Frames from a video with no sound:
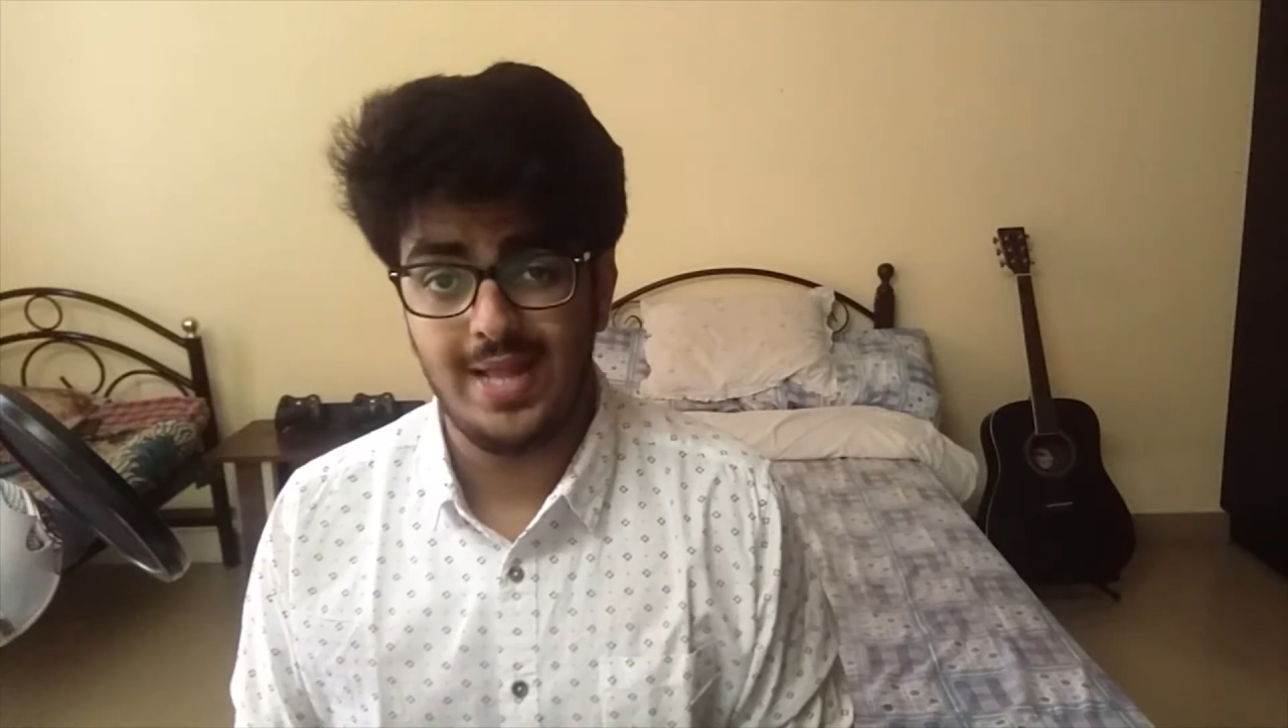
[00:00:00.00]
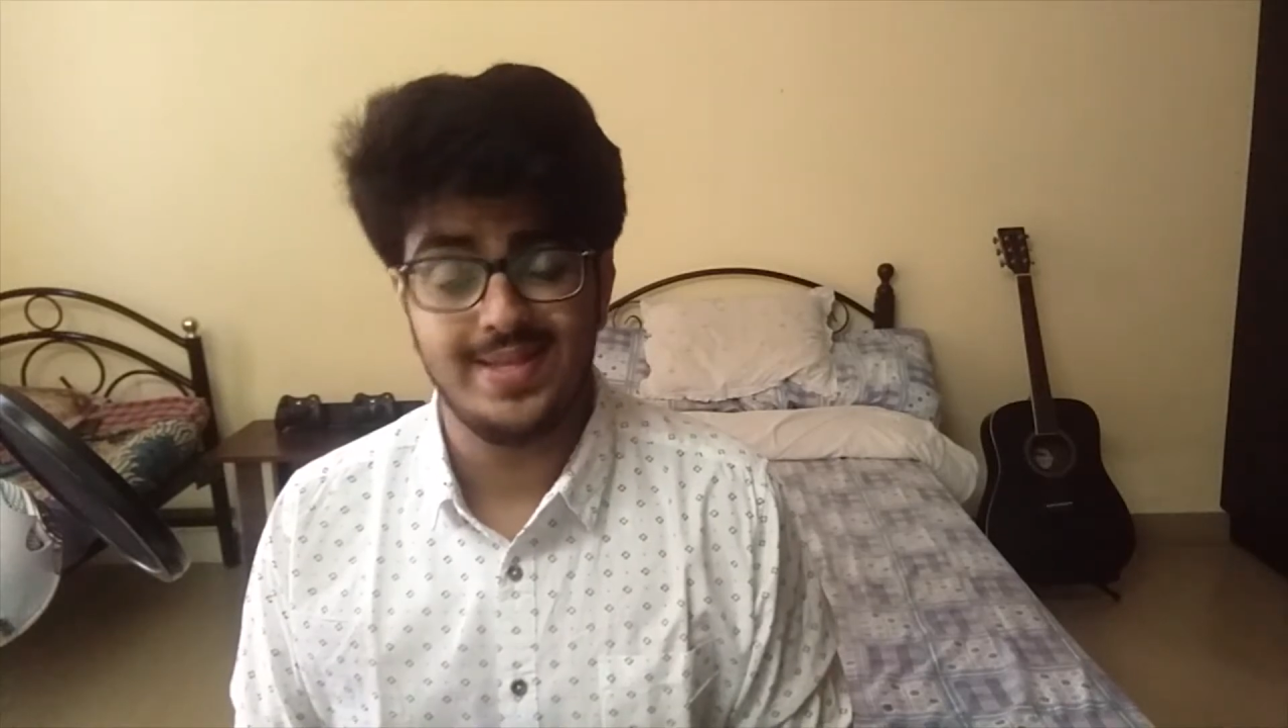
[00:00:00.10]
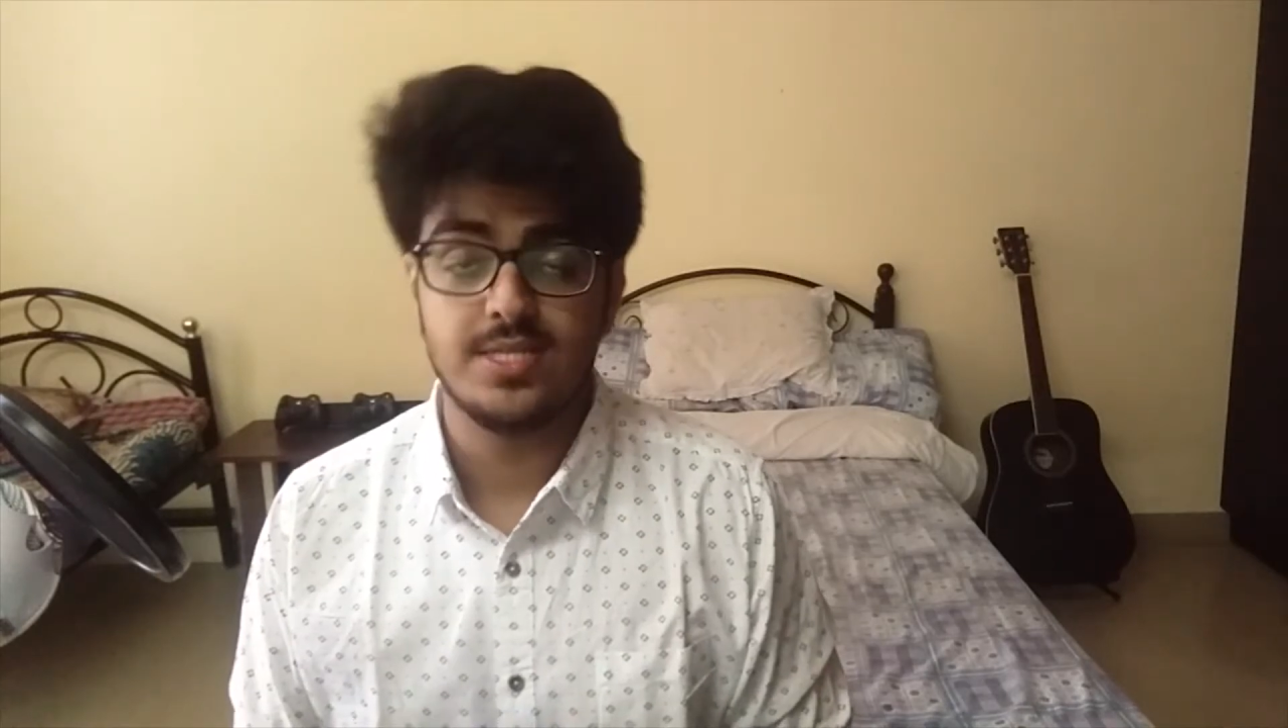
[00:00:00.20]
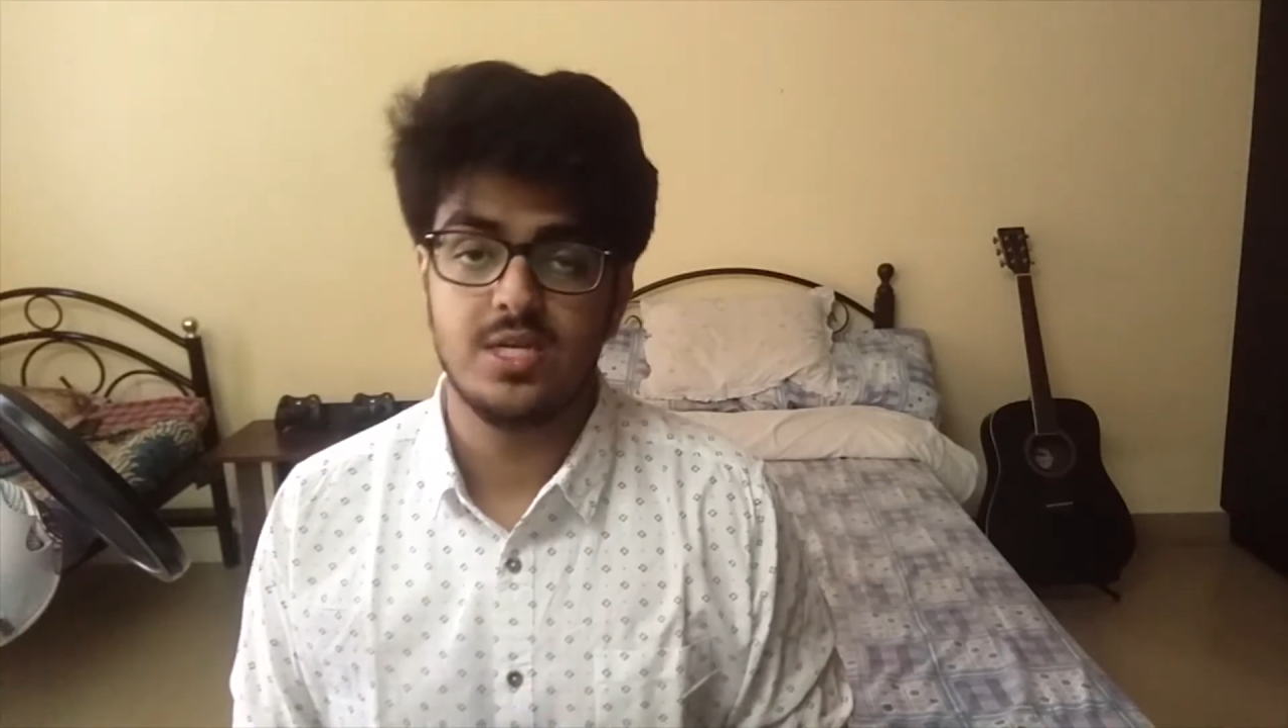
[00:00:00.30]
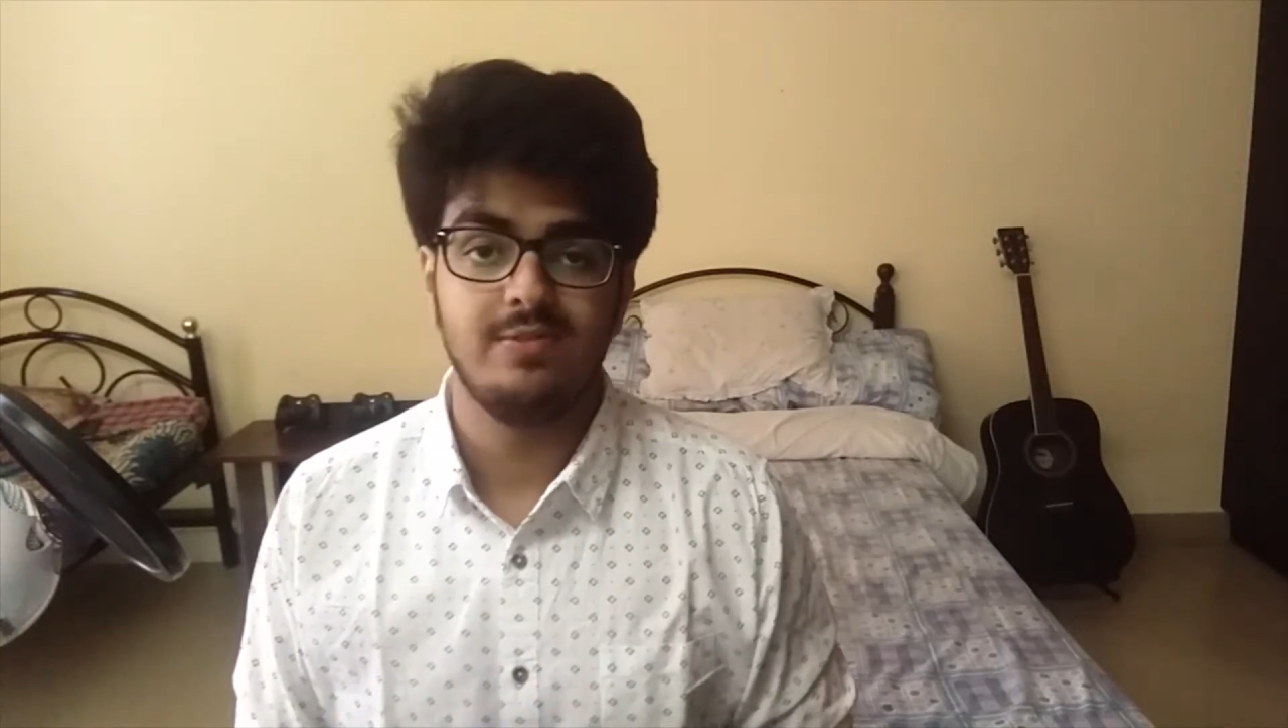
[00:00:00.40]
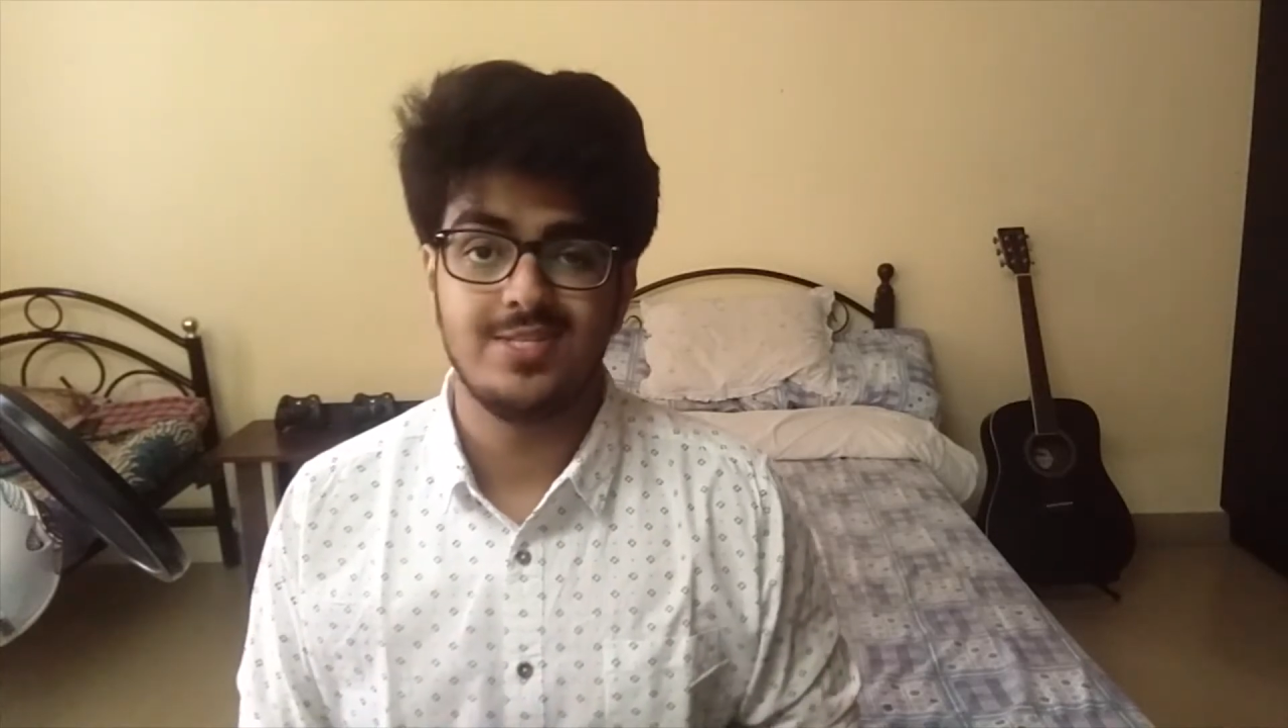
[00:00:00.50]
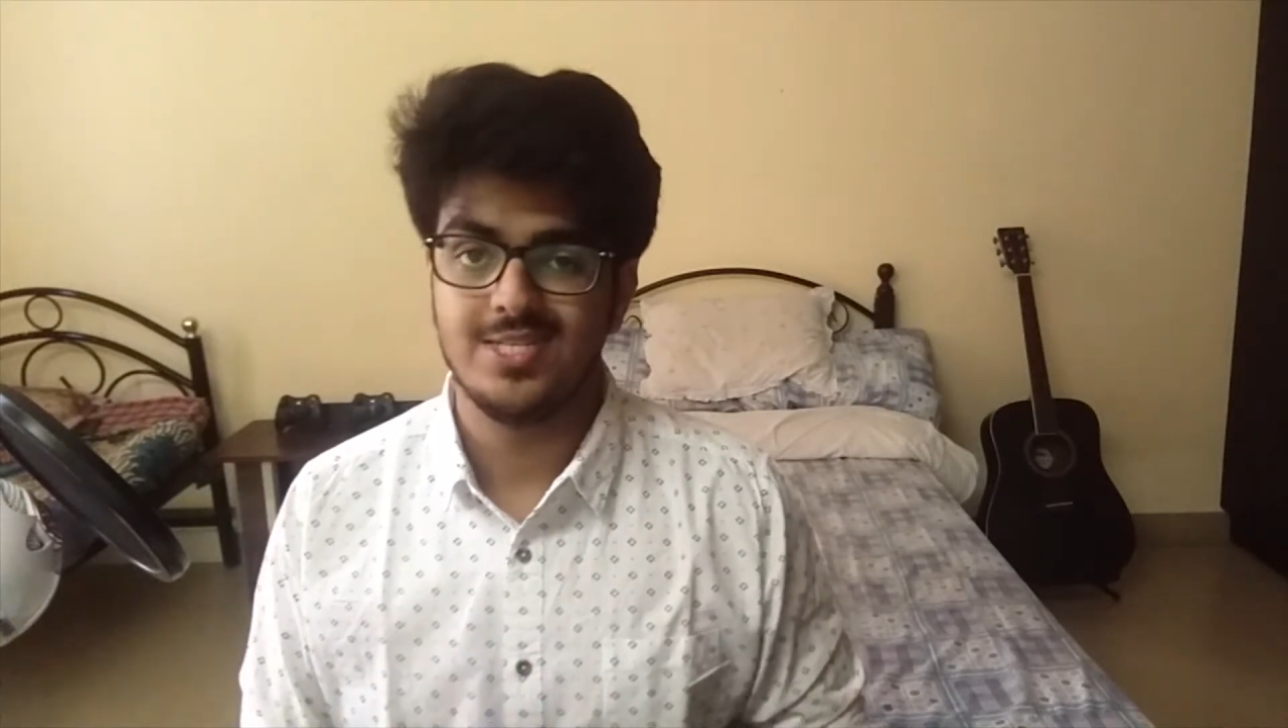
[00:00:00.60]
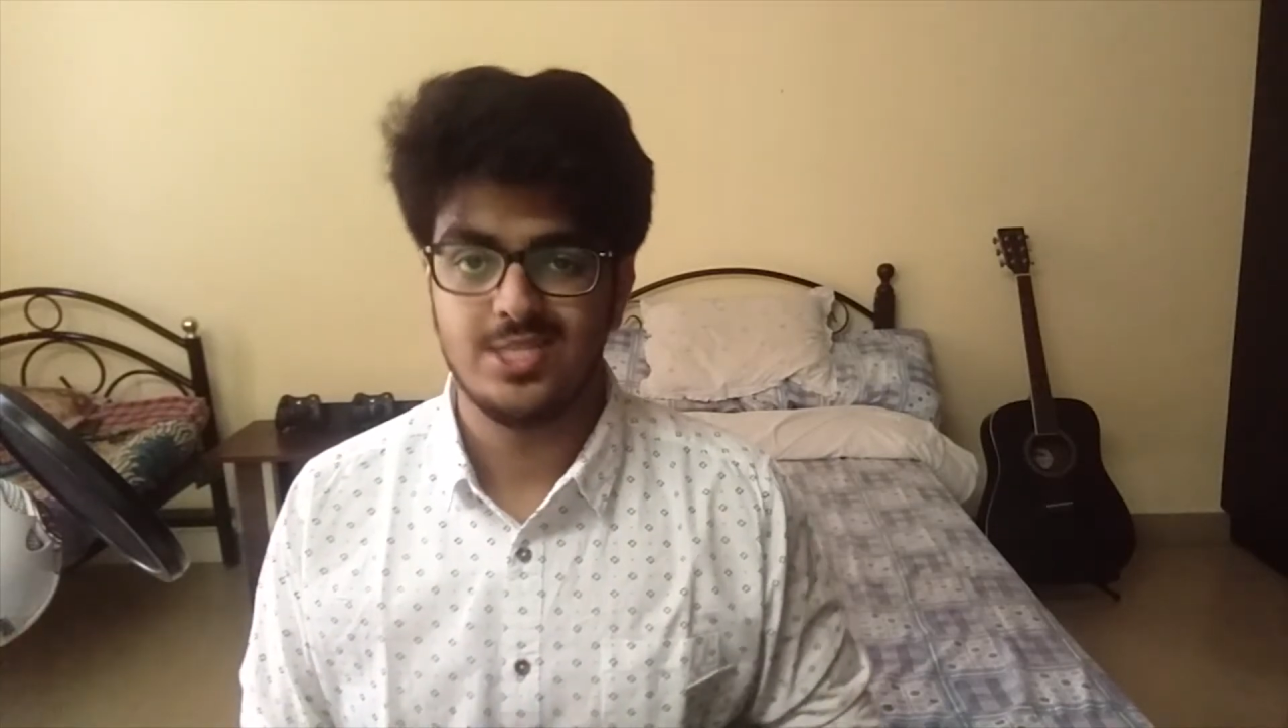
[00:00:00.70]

and the service